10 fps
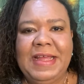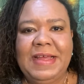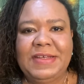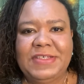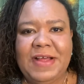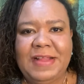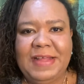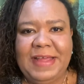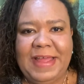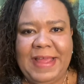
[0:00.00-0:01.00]
a
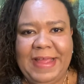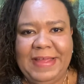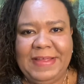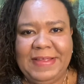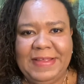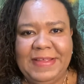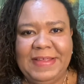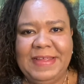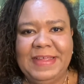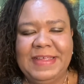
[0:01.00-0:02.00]
chocolate cake
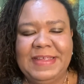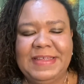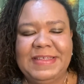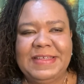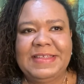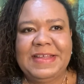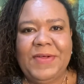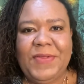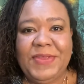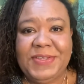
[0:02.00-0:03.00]
is
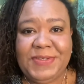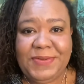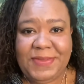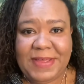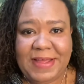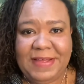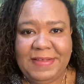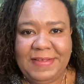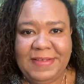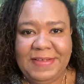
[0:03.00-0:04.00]
self-soothing.
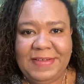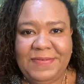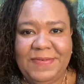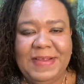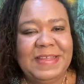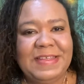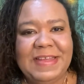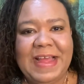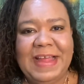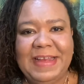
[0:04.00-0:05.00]

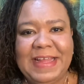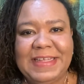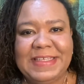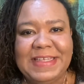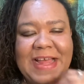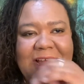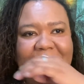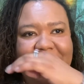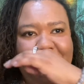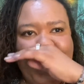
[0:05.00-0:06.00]
That's not
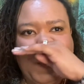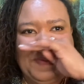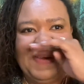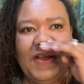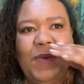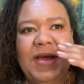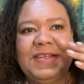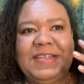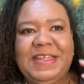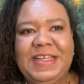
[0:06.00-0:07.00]
going
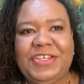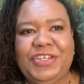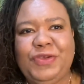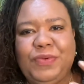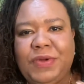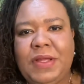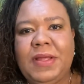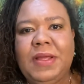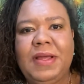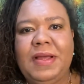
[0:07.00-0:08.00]
to get you
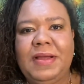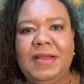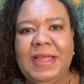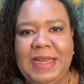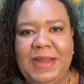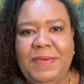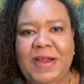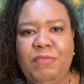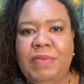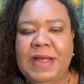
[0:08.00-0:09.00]

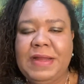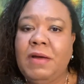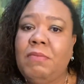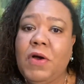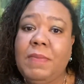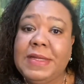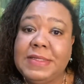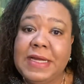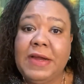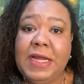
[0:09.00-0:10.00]
anywhere but a
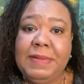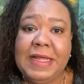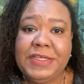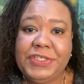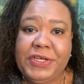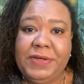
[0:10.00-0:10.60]
momentary pleasure.